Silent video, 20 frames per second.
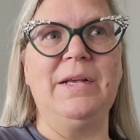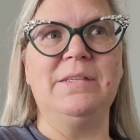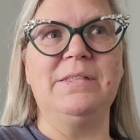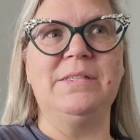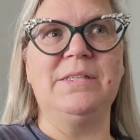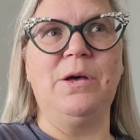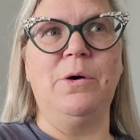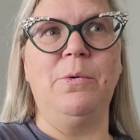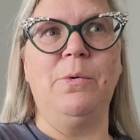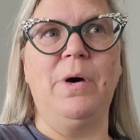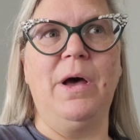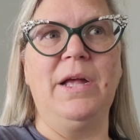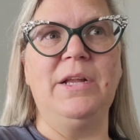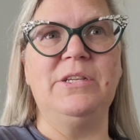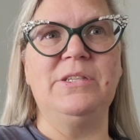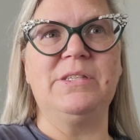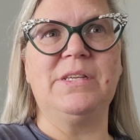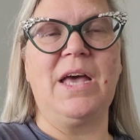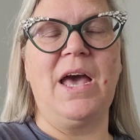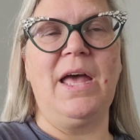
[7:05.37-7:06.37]
so I
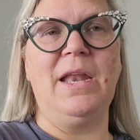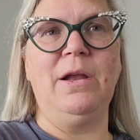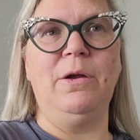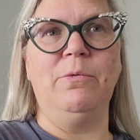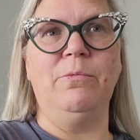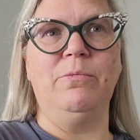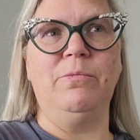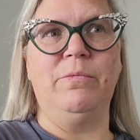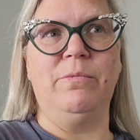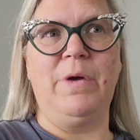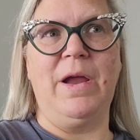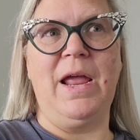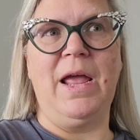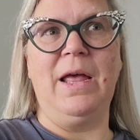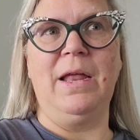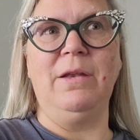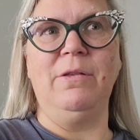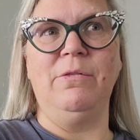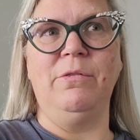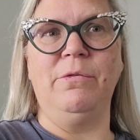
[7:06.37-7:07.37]
just kind of
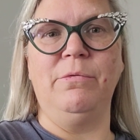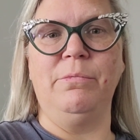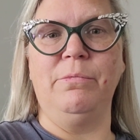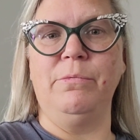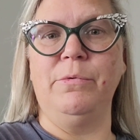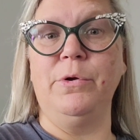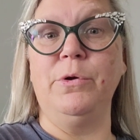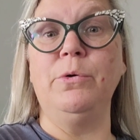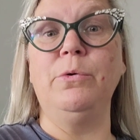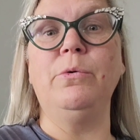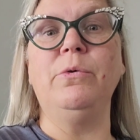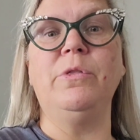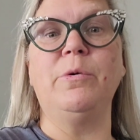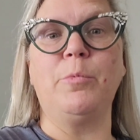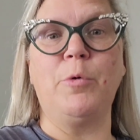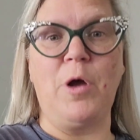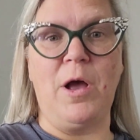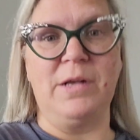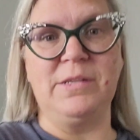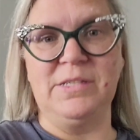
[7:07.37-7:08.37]
ran through the
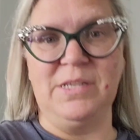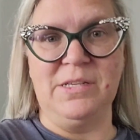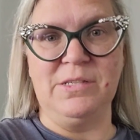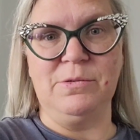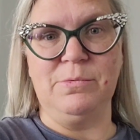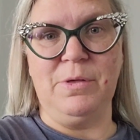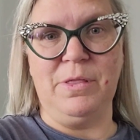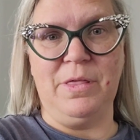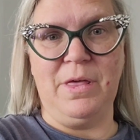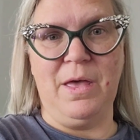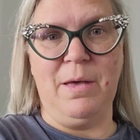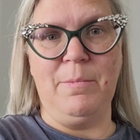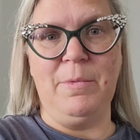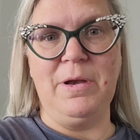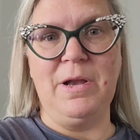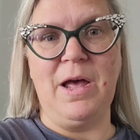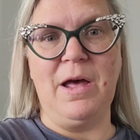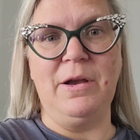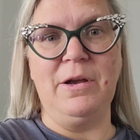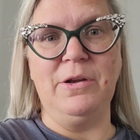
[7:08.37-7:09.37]
process with him
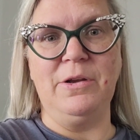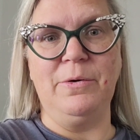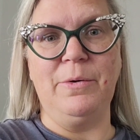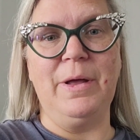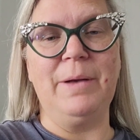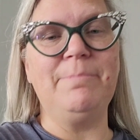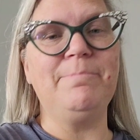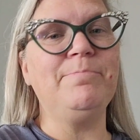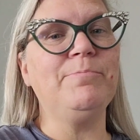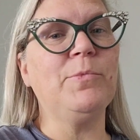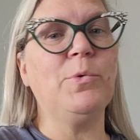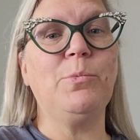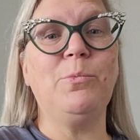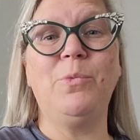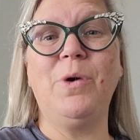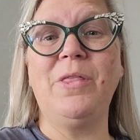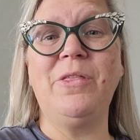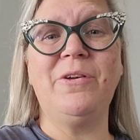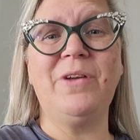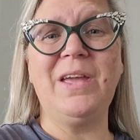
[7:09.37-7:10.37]
and how to do it.
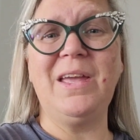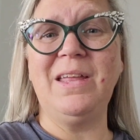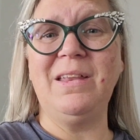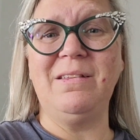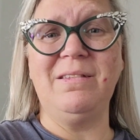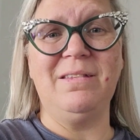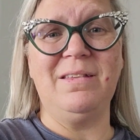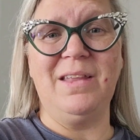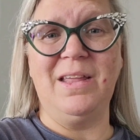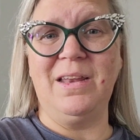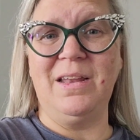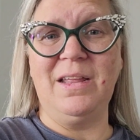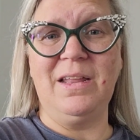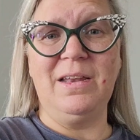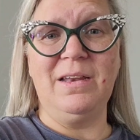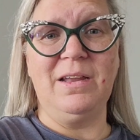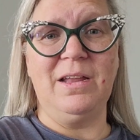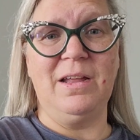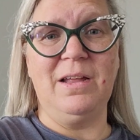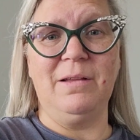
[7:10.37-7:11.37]
Whether he did
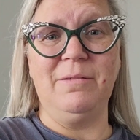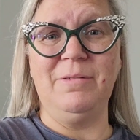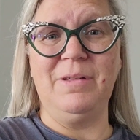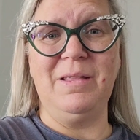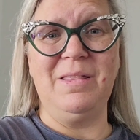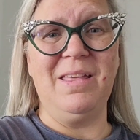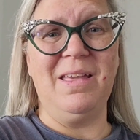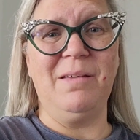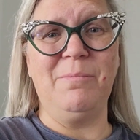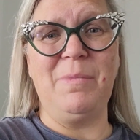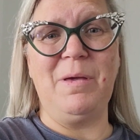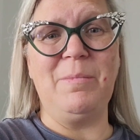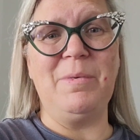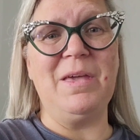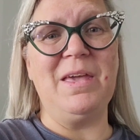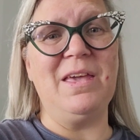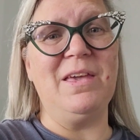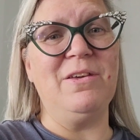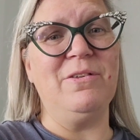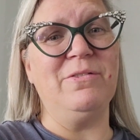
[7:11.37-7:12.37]
it, I think
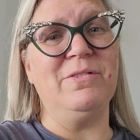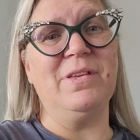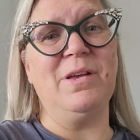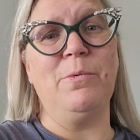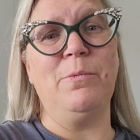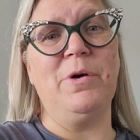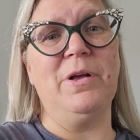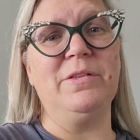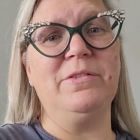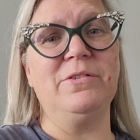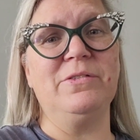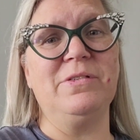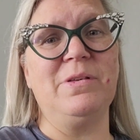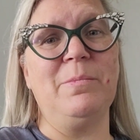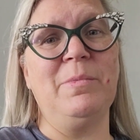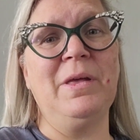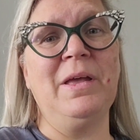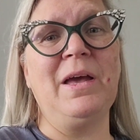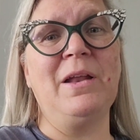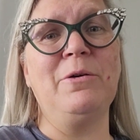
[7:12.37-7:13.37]
maybe he used it once or
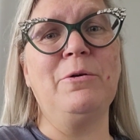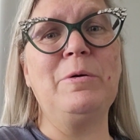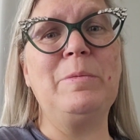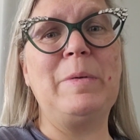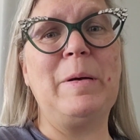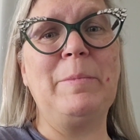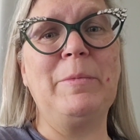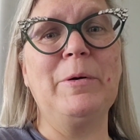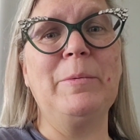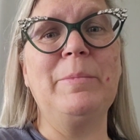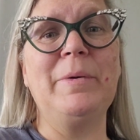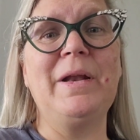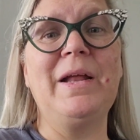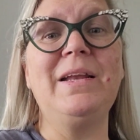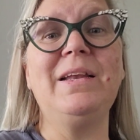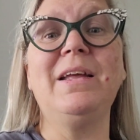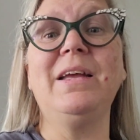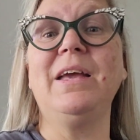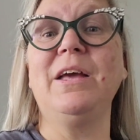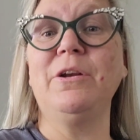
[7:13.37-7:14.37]
something, I don't remember, but I
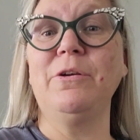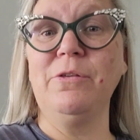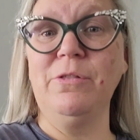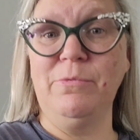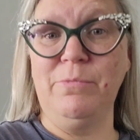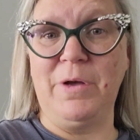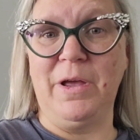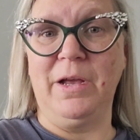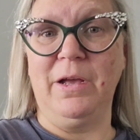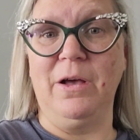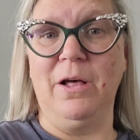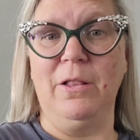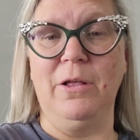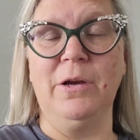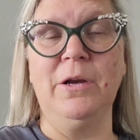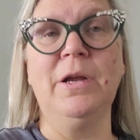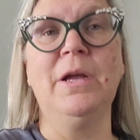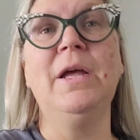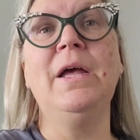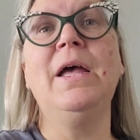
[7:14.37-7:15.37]
did get her the red color.
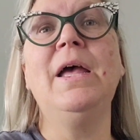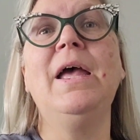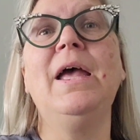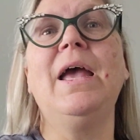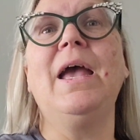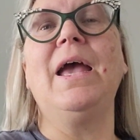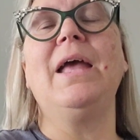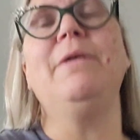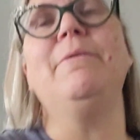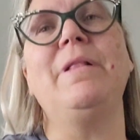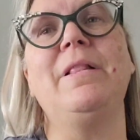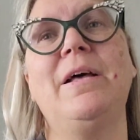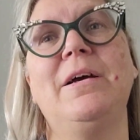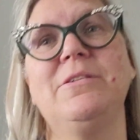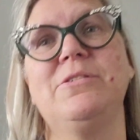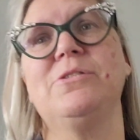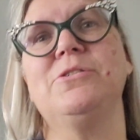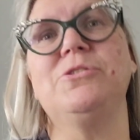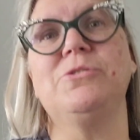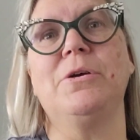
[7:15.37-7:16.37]
Anyway,
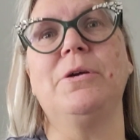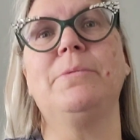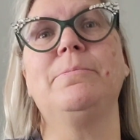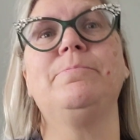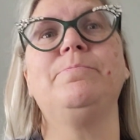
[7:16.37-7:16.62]
long story short,